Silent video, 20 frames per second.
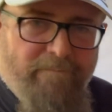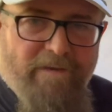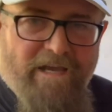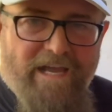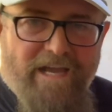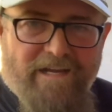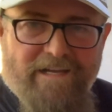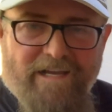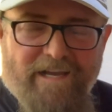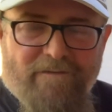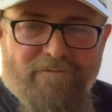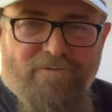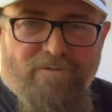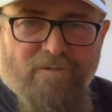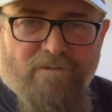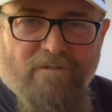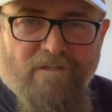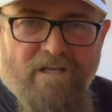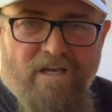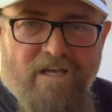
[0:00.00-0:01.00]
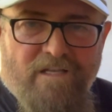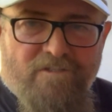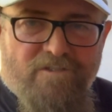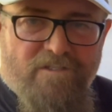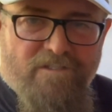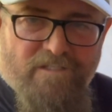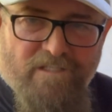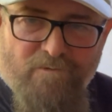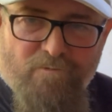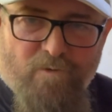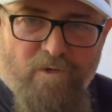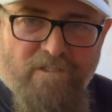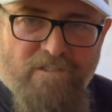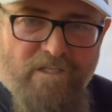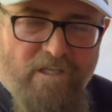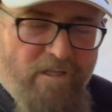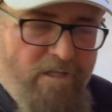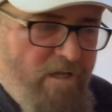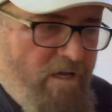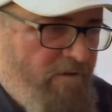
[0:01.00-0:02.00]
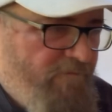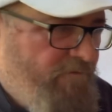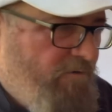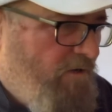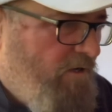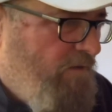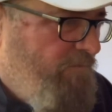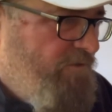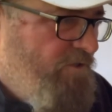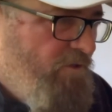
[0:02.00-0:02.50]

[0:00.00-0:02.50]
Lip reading: back after lunch because he works at a law firm.